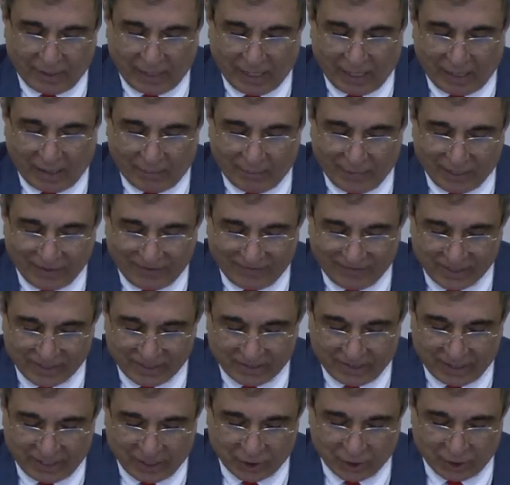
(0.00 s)
a
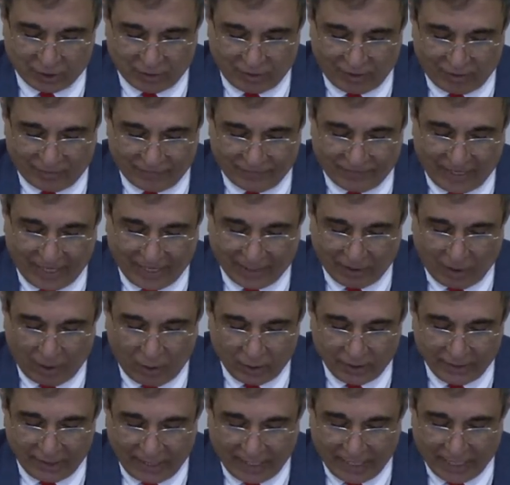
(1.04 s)
manifestation of an old